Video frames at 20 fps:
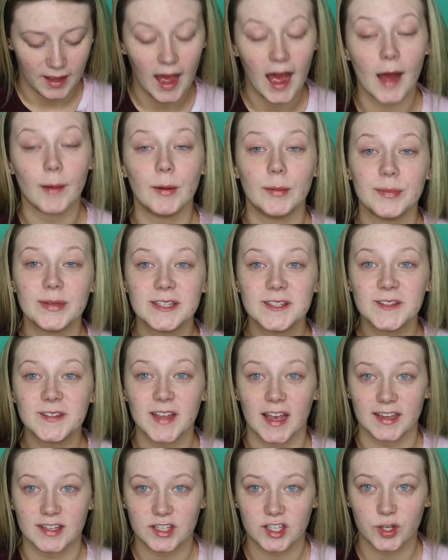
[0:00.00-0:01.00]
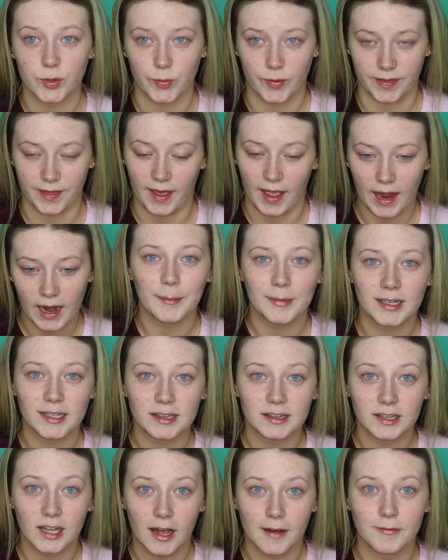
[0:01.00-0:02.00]
I'm obsessed with that. I'm
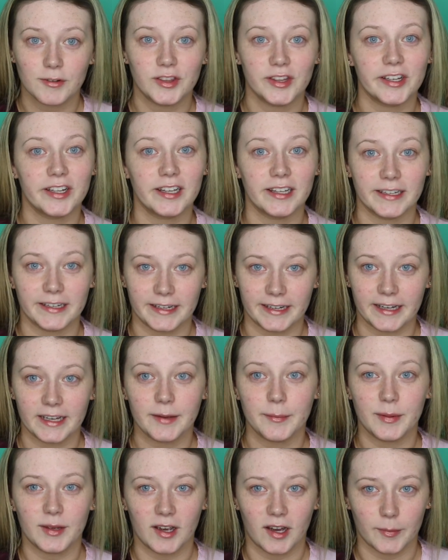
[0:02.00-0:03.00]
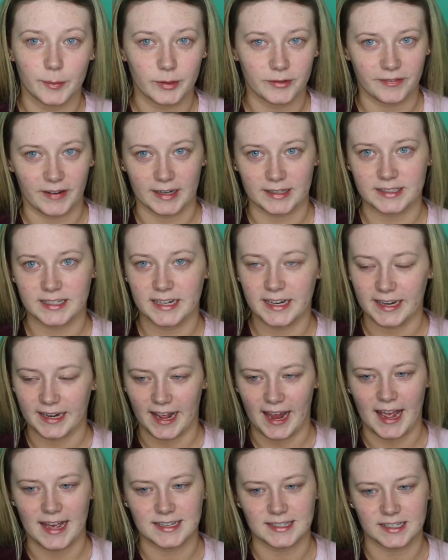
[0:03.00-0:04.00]
in love with the Clinique Beyond Perfecting and
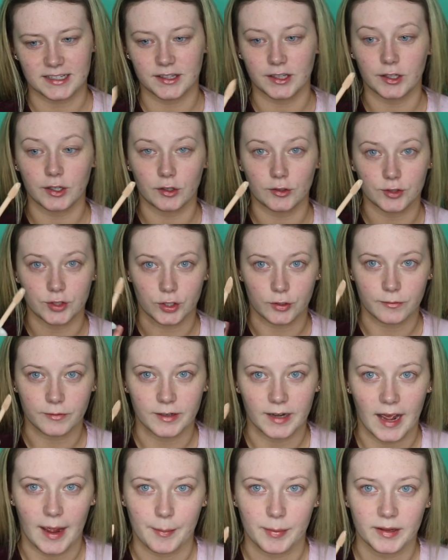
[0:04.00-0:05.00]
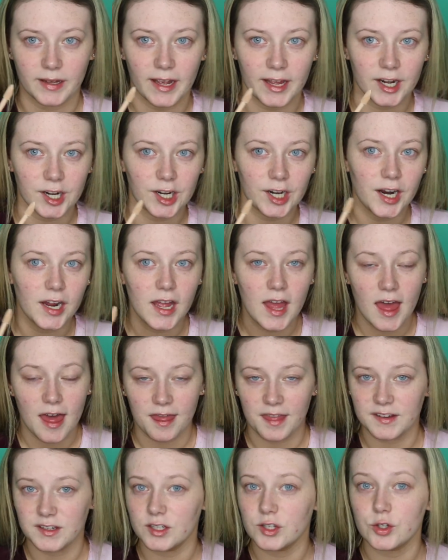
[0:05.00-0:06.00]
it has like the little doe foot applicator.
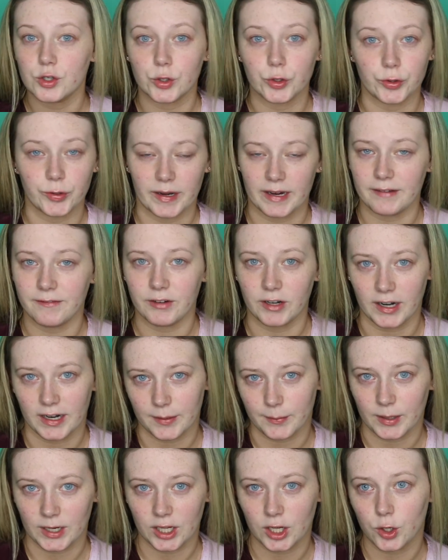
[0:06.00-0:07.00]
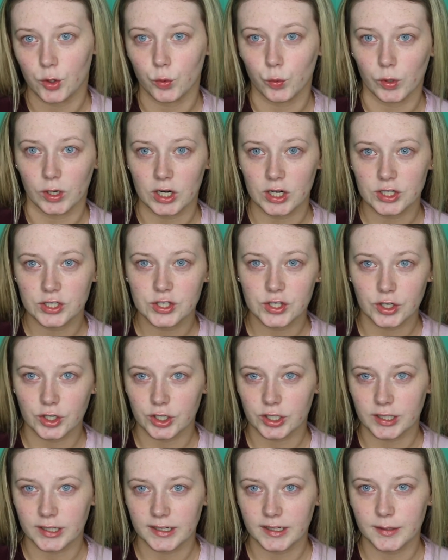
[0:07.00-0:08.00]
This is great for anybody who works
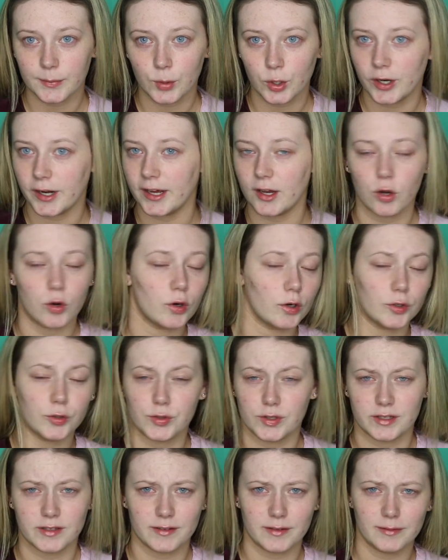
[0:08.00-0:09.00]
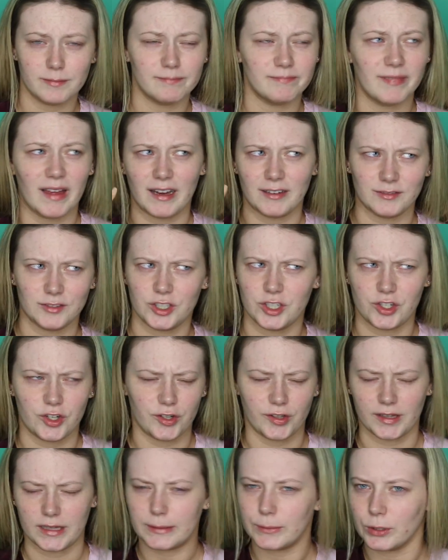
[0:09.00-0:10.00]
early in the morning or who's not just
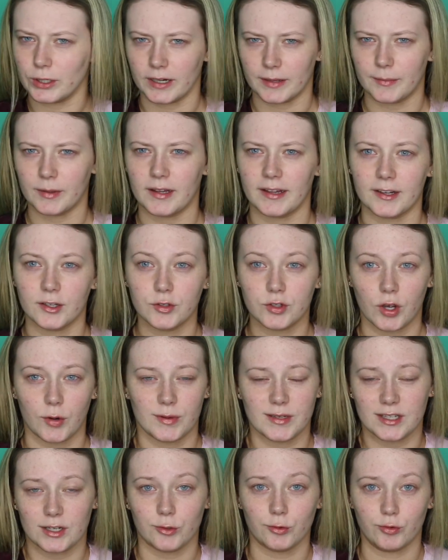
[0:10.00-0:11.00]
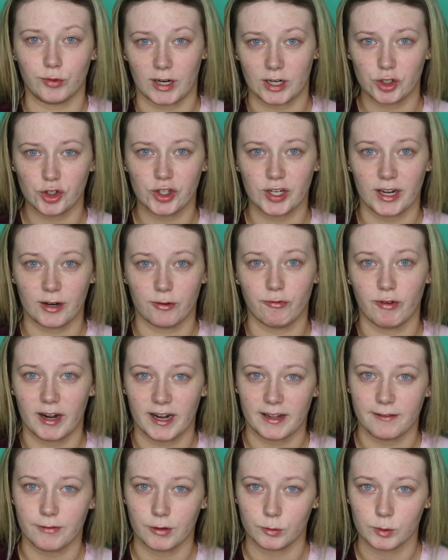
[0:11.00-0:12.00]
early in the morning but like who's always in a rush to get
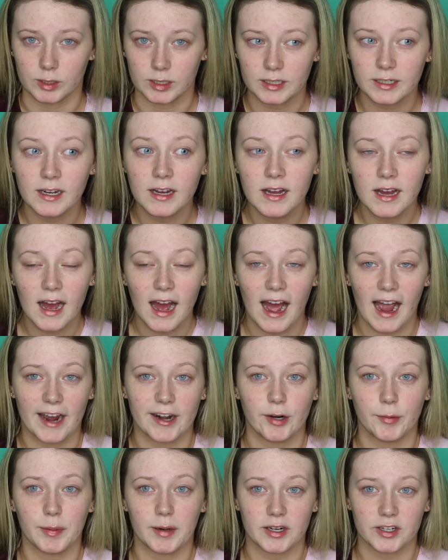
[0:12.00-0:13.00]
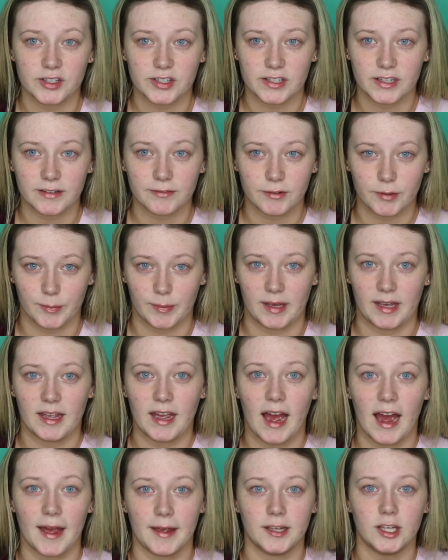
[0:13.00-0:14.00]
ready for work. I know personally for me
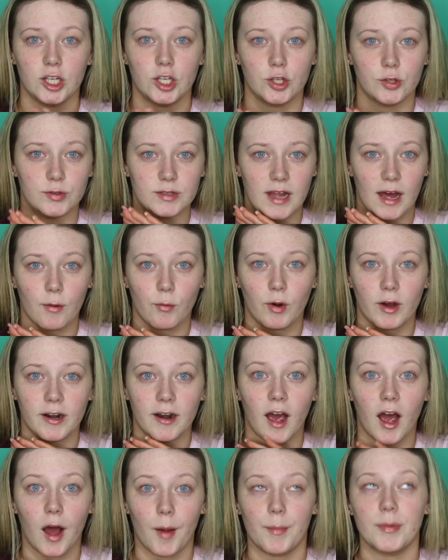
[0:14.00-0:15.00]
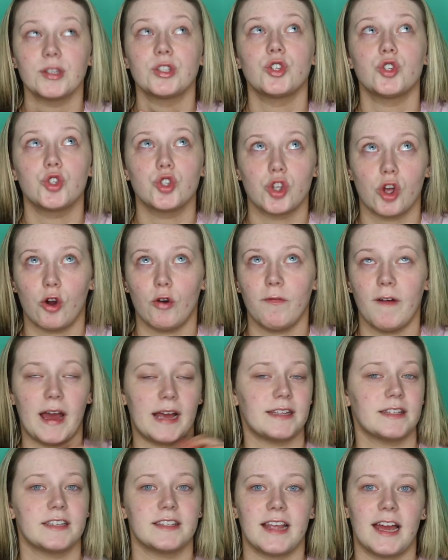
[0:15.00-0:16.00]
I use that one up so
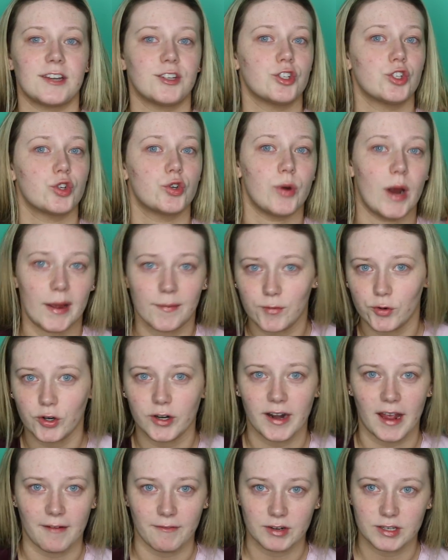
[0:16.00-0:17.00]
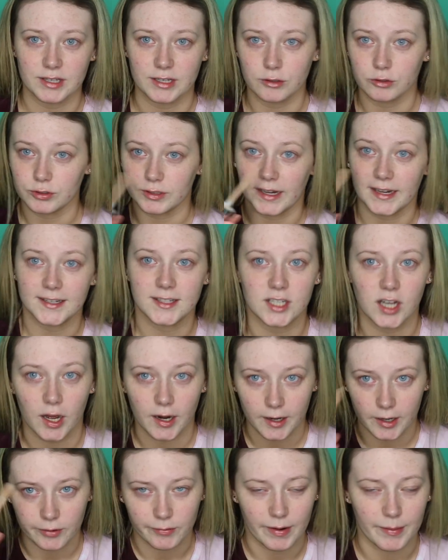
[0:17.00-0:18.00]
fast because I just grab for it every single day,
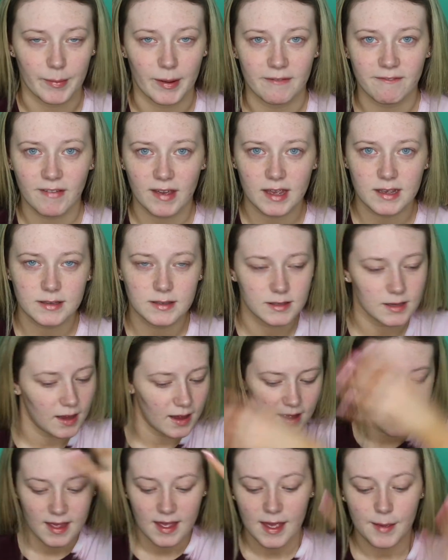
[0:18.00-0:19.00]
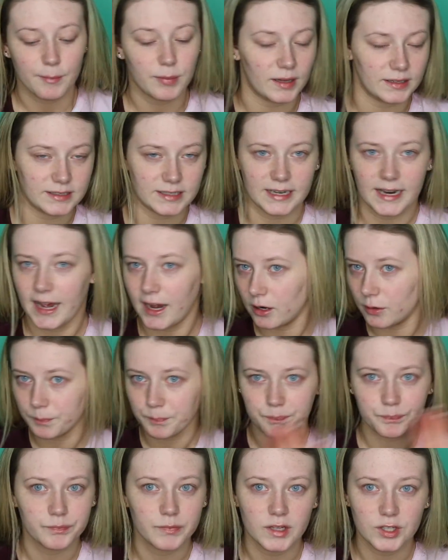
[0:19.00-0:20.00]
dot it around my face, blend it out,
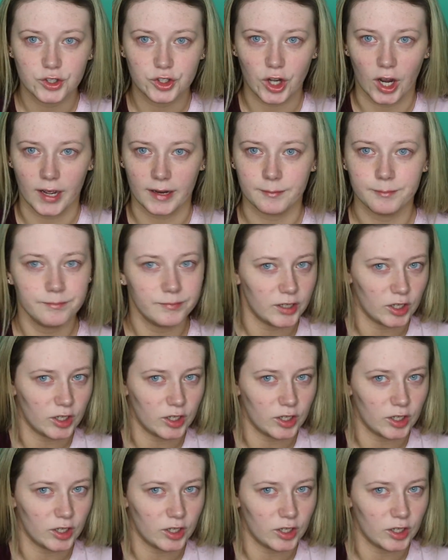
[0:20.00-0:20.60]
done.